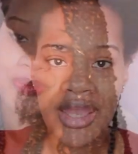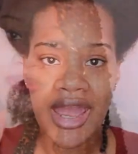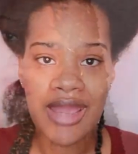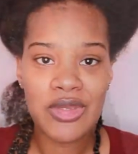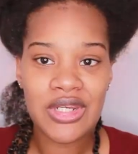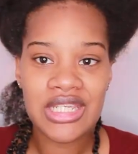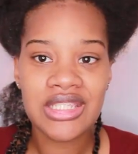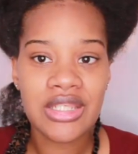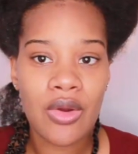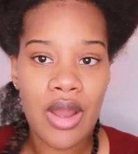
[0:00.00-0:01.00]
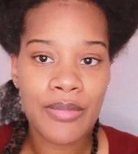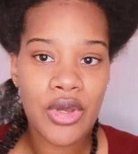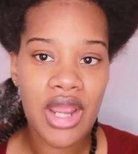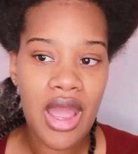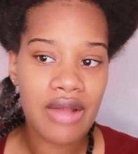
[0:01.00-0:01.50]
Hi beauties, so I'm
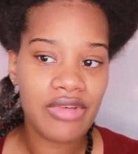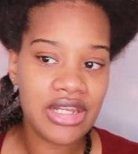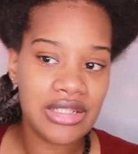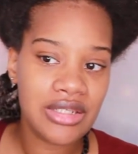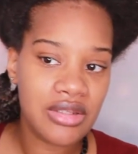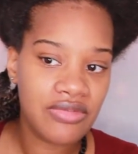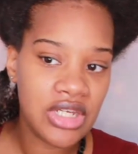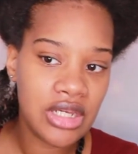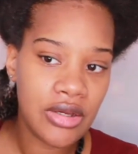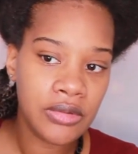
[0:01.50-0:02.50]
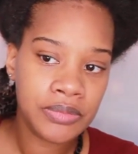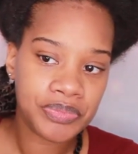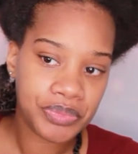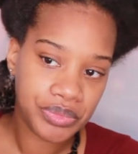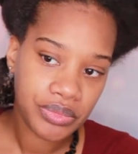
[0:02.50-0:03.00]
going to hop right into the video.
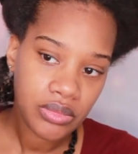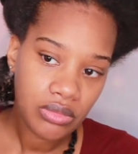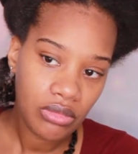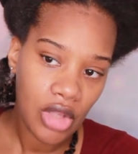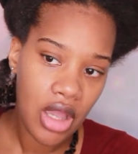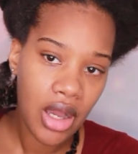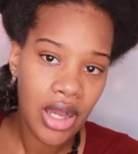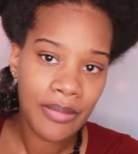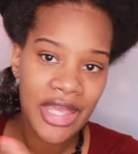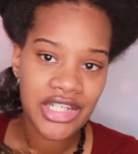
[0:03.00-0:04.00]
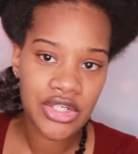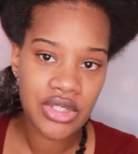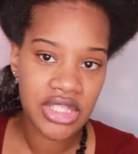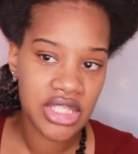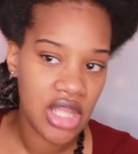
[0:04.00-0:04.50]
As you
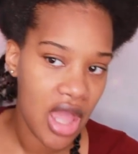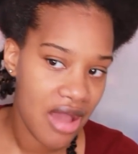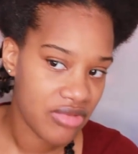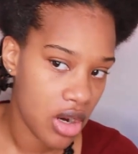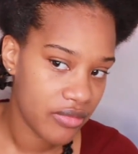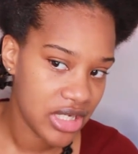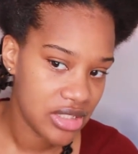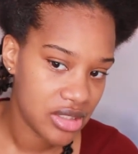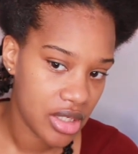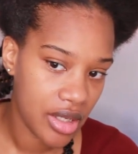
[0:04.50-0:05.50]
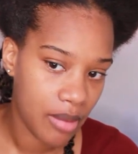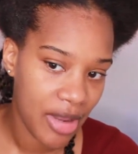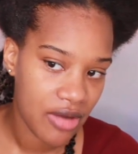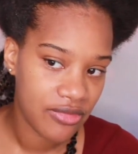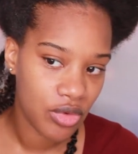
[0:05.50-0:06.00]
can see, I've already done
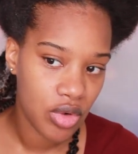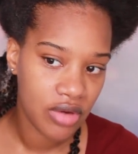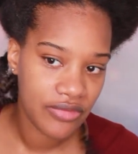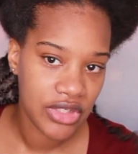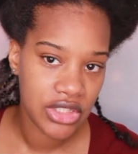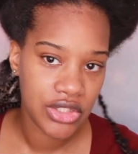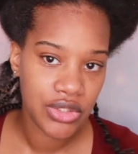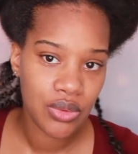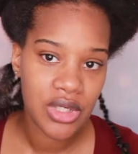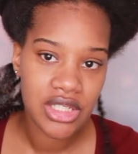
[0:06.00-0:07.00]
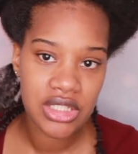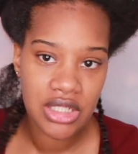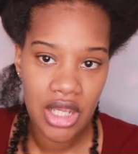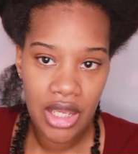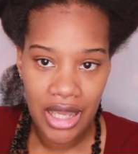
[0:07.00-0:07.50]
about 4 of these
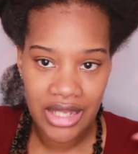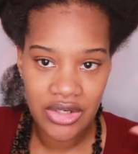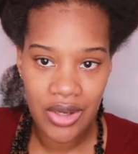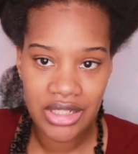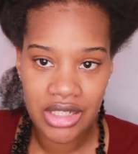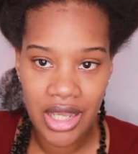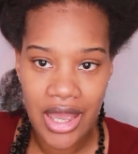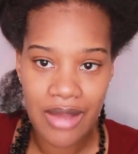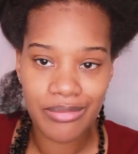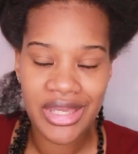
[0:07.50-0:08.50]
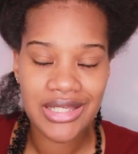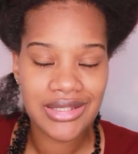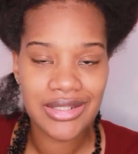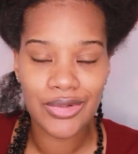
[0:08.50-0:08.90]
twists. I know I look a hot mess.